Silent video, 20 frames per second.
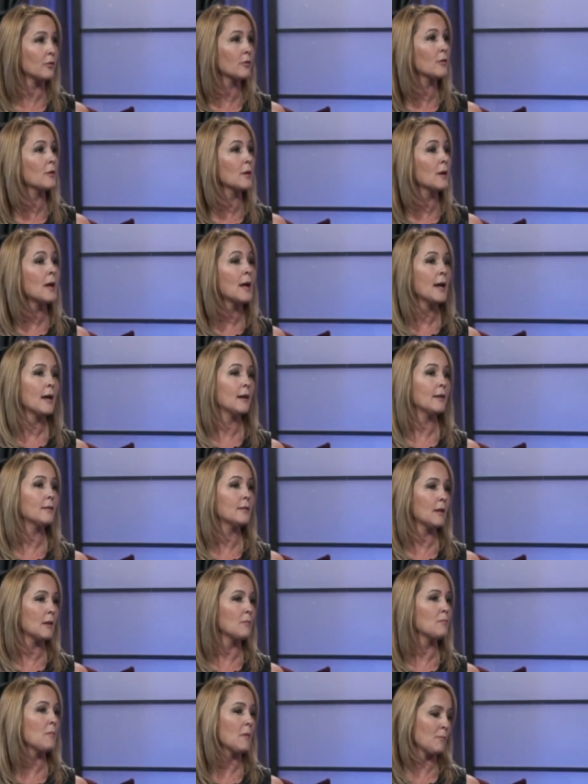So he
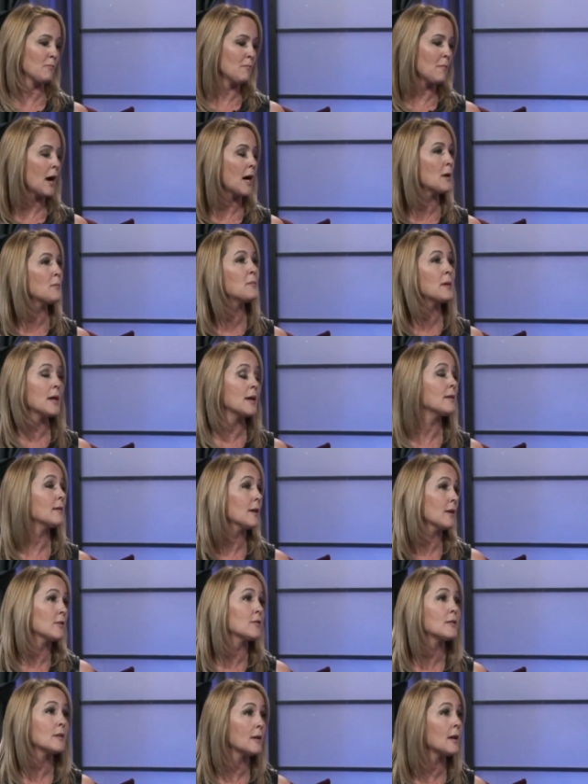said my being
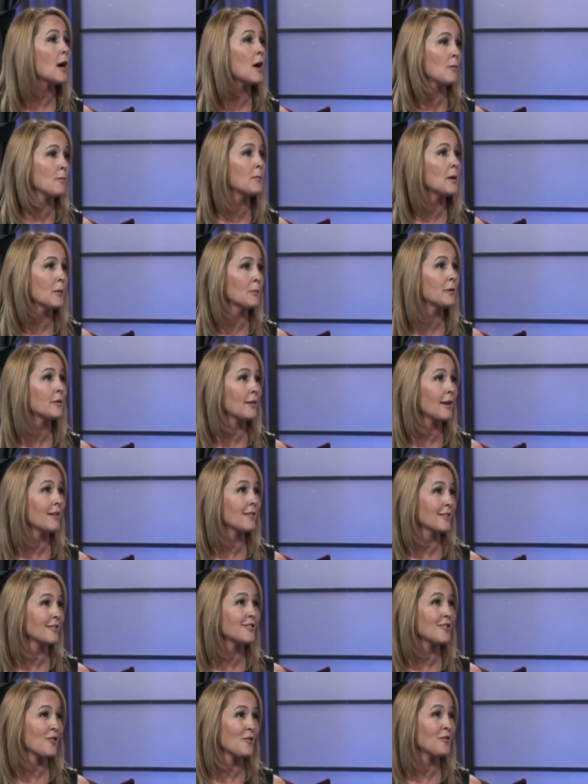there did help him stay on
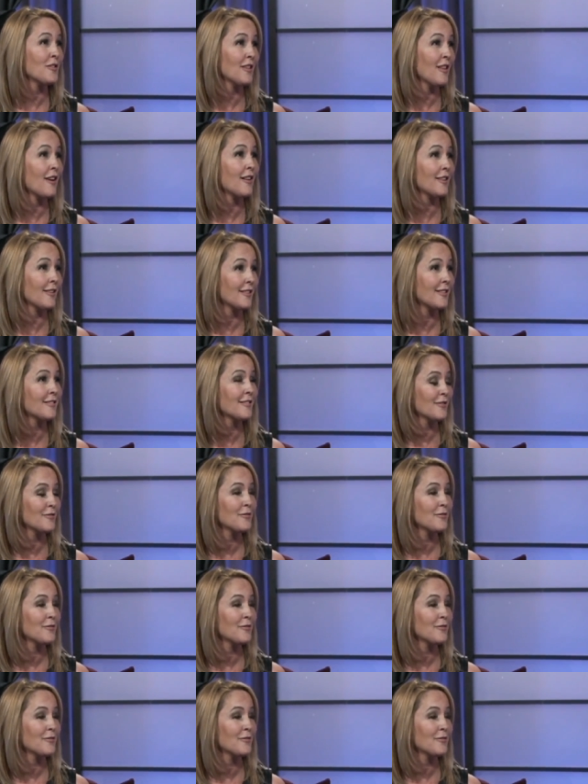the show for longer.